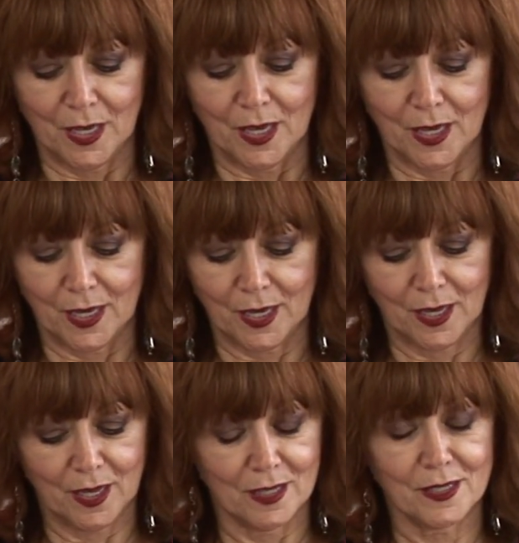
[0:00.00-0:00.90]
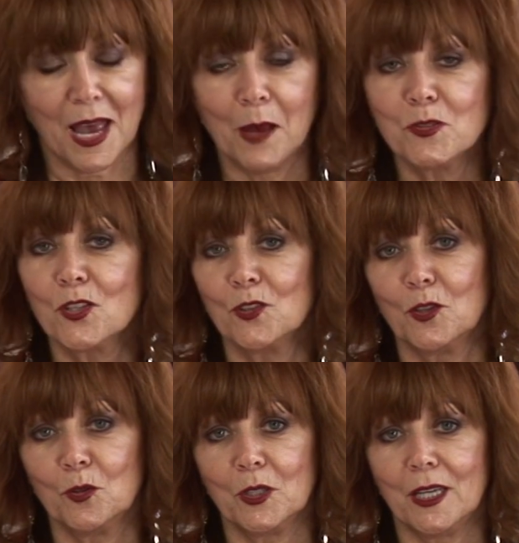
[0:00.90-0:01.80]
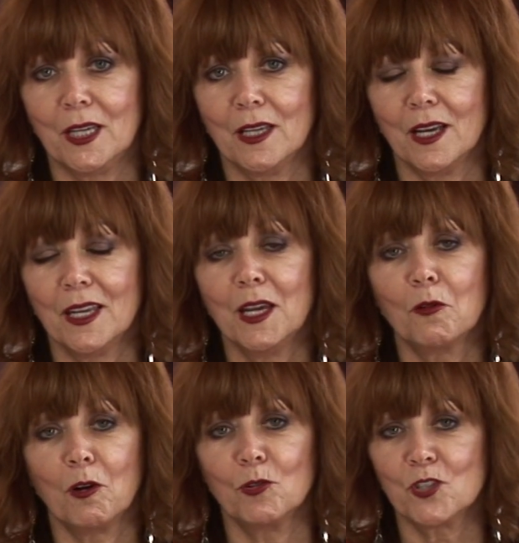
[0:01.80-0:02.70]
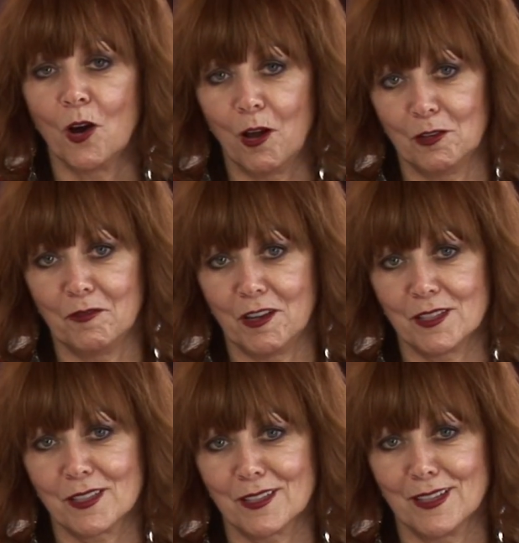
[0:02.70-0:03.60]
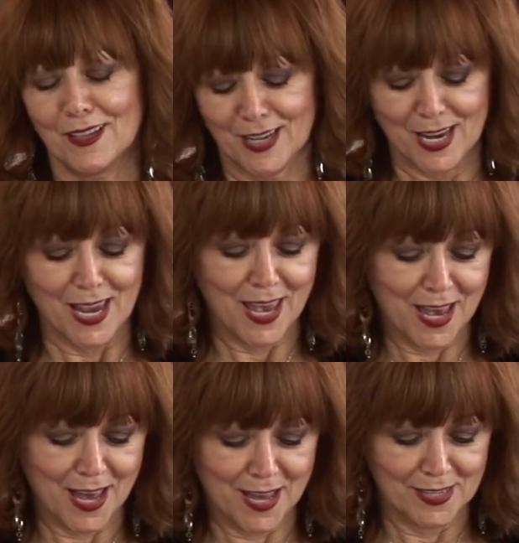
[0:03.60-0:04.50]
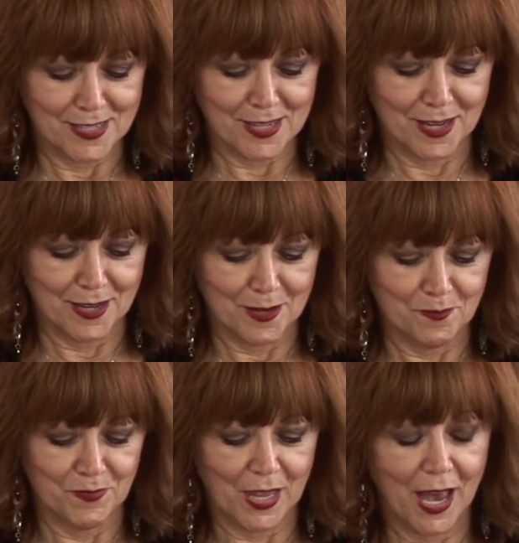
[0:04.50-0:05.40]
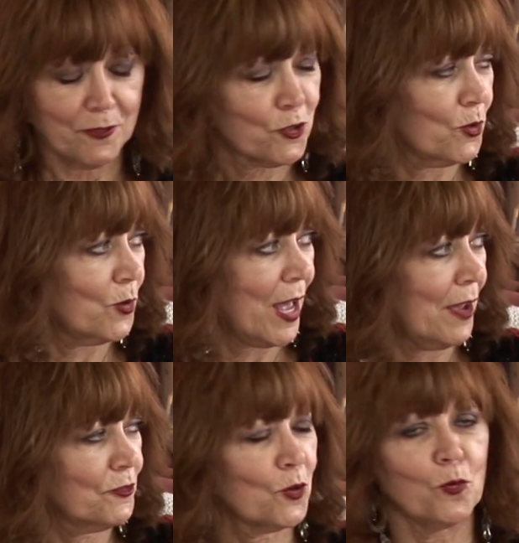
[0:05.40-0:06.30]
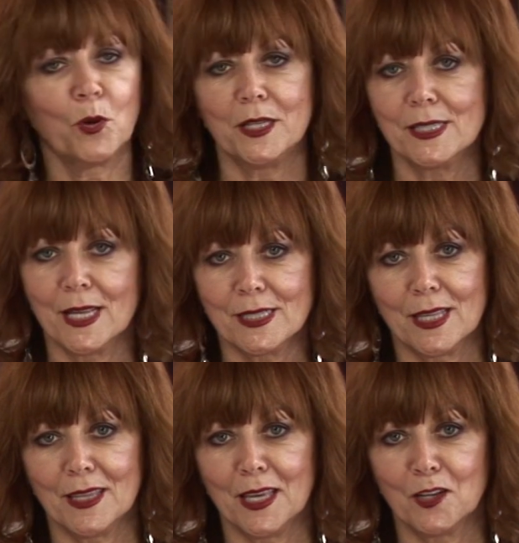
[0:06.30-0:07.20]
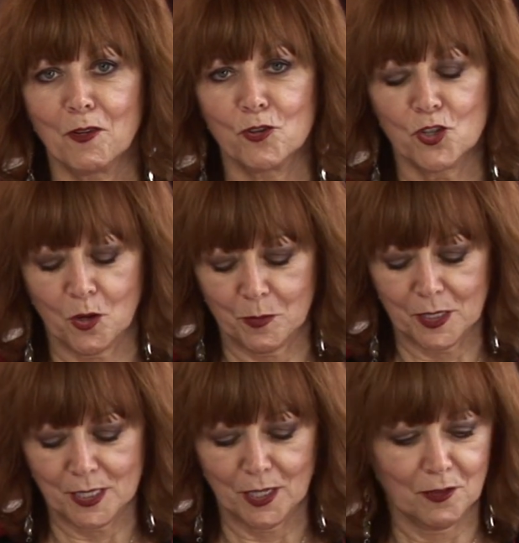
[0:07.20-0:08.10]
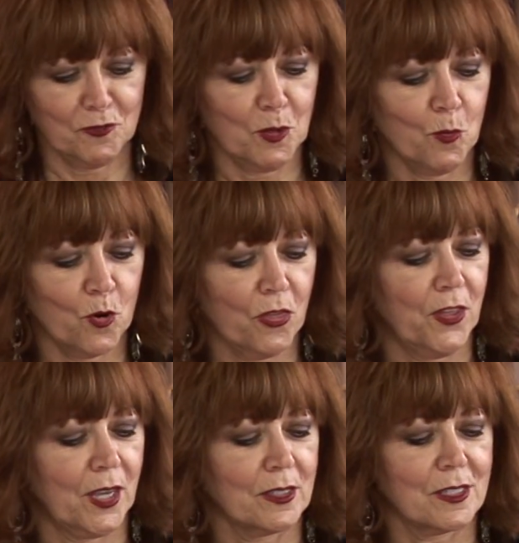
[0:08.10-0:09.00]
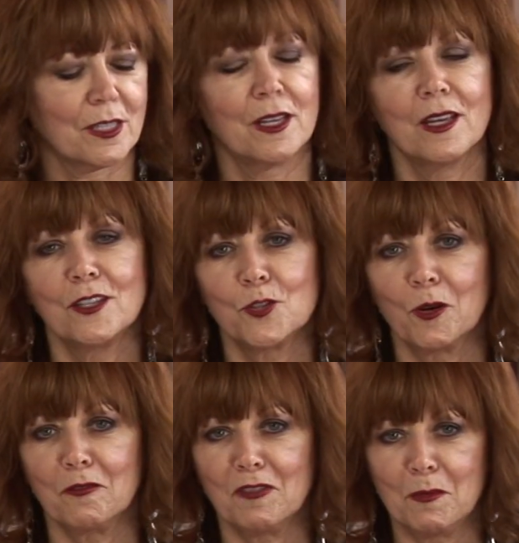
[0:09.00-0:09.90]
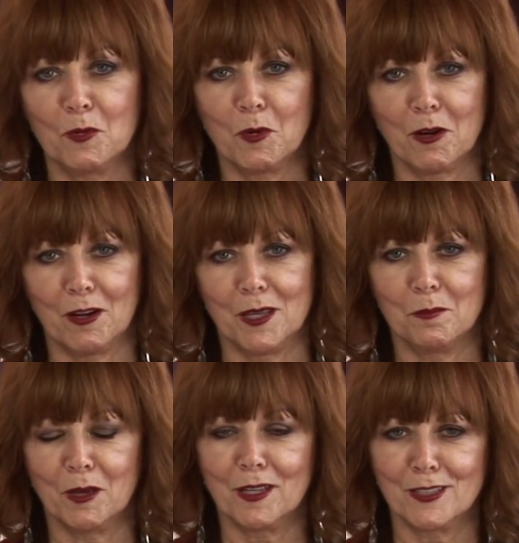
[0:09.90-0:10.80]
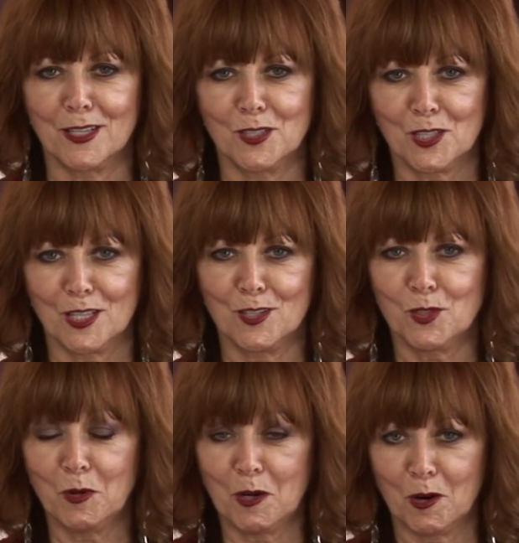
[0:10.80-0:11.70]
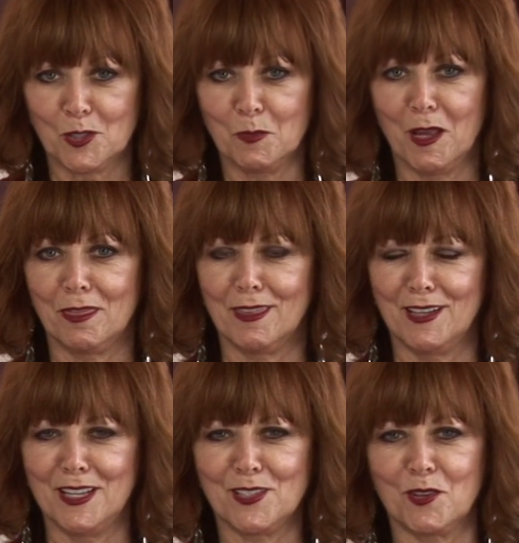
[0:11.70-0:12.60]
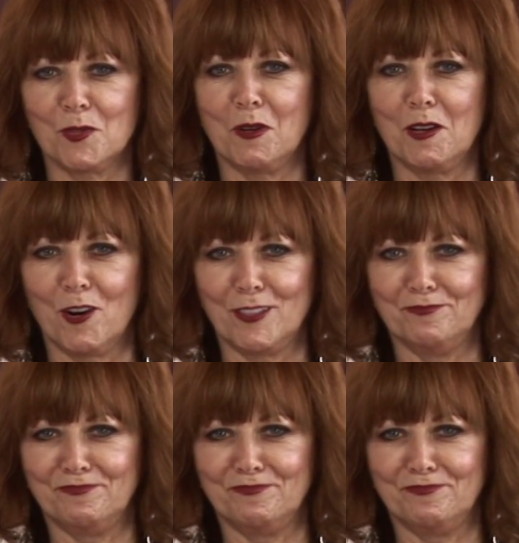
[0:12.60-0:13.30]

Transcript: He is absolutely a hero to all of us. And after what he says at the end of our show, I'm going to tell you a few more things during February because it's Sweethearts Month and he's our sweetheart.